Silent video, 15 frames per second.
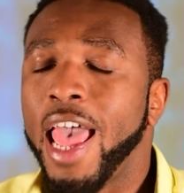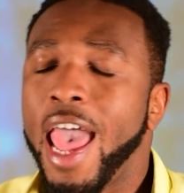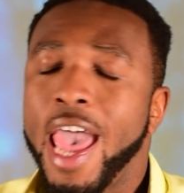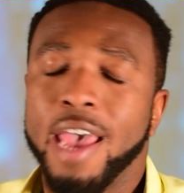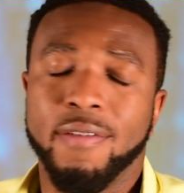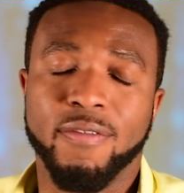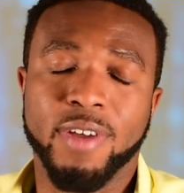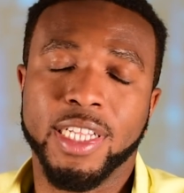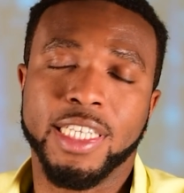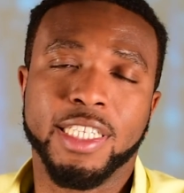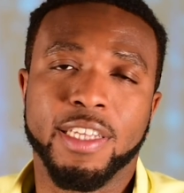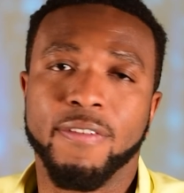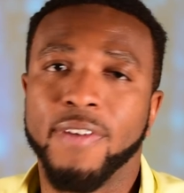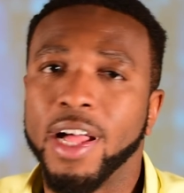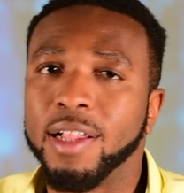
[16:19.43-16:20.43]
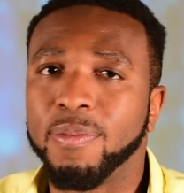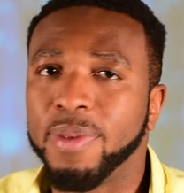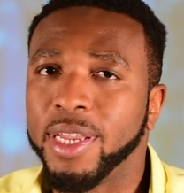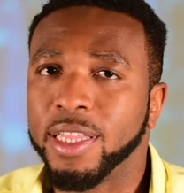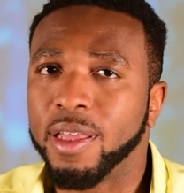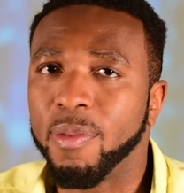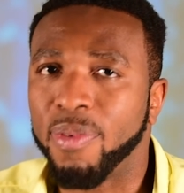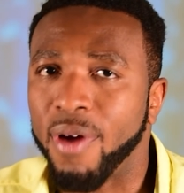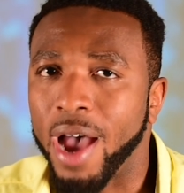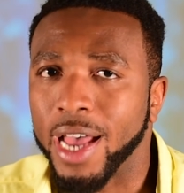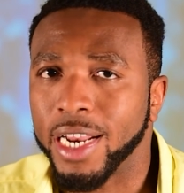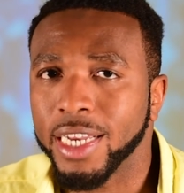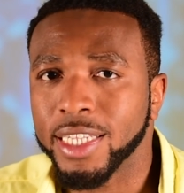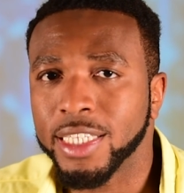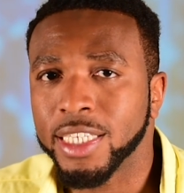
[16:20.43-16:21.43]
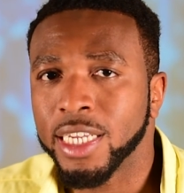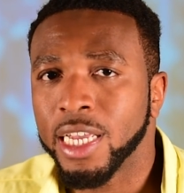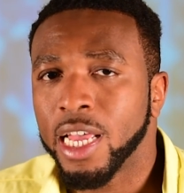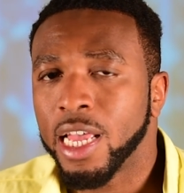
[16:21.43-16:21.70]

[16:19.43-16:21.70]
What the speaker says: and really developing the product.